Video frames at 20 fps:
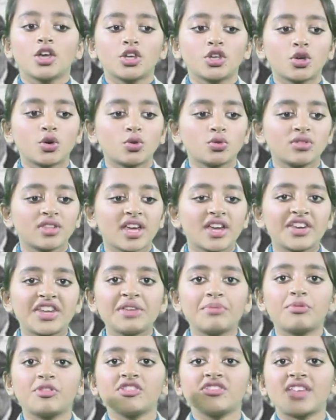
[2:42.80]

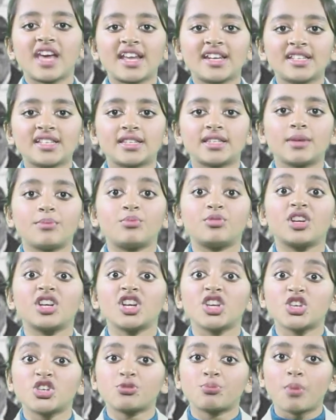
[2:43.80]
they represent the
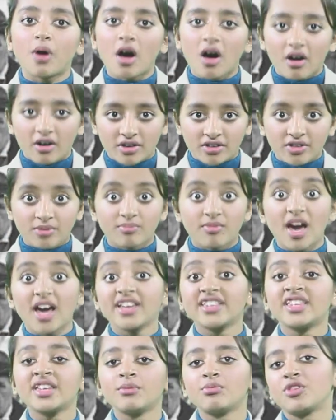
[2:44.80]
British power, the
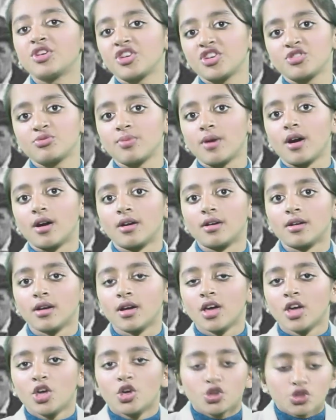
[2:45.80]
mighty British power.
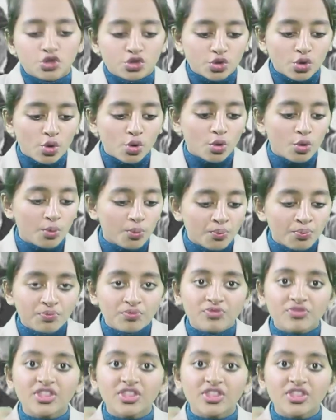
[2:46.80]
So